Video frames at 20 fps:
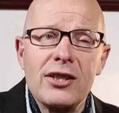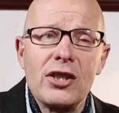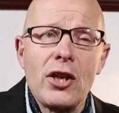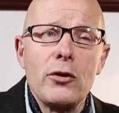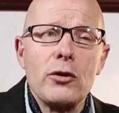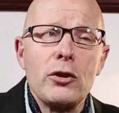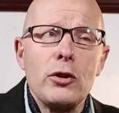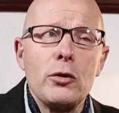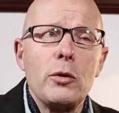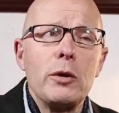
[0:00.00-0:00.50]
So
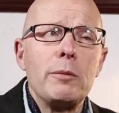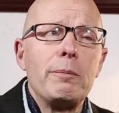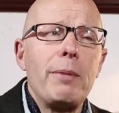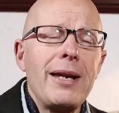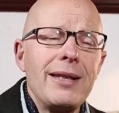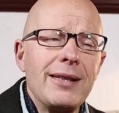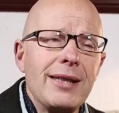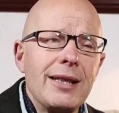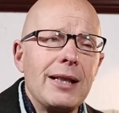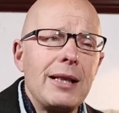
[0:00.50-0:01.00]
you would
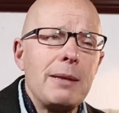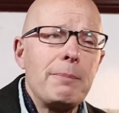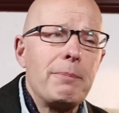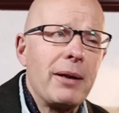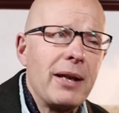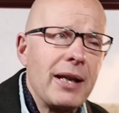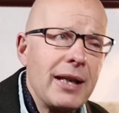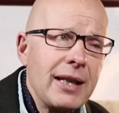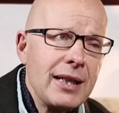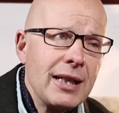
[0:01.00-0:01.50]
basically
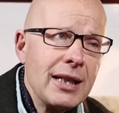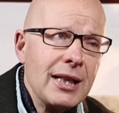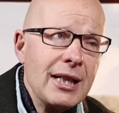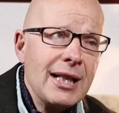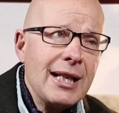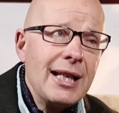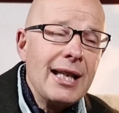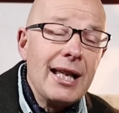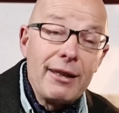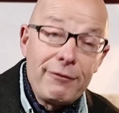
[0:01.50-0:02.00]
be,
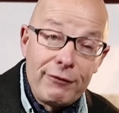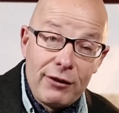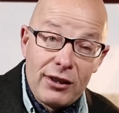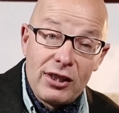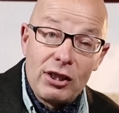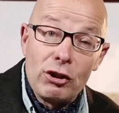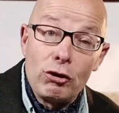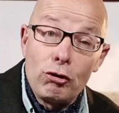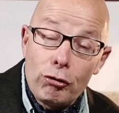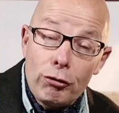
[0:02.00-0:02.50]
if
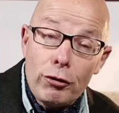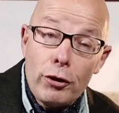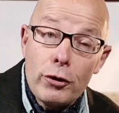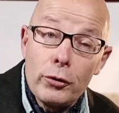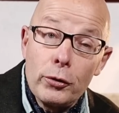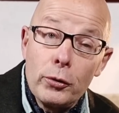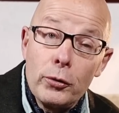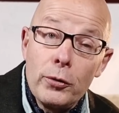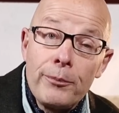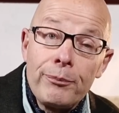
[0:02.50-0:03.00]
this is
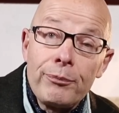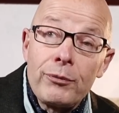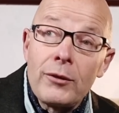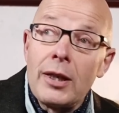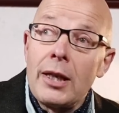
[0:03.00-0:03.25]
true,